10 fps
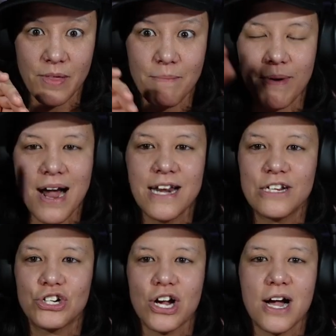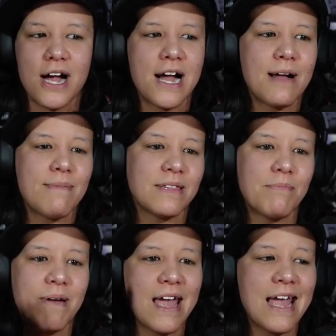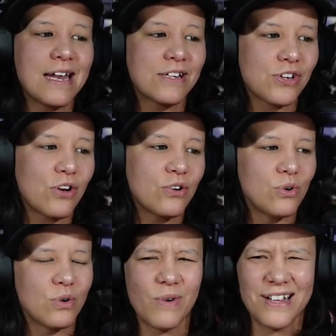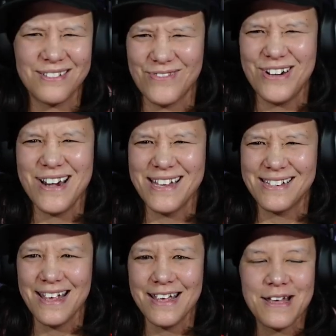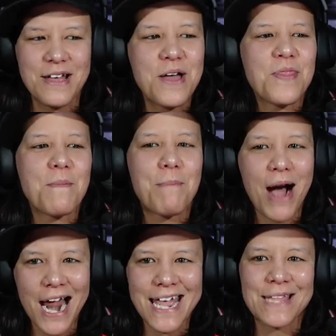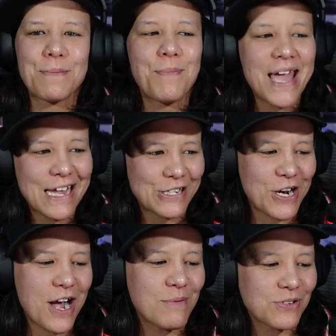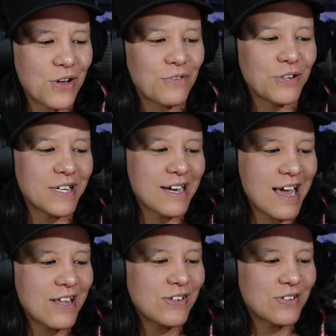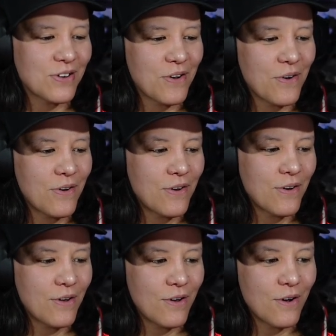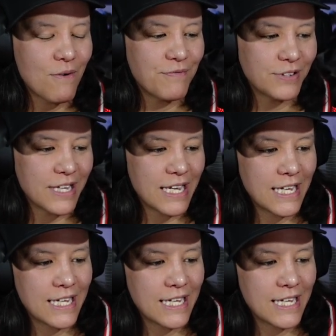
body job and the paint it's all cool what did, what did i say the body and the paint job is all really nice so hopefully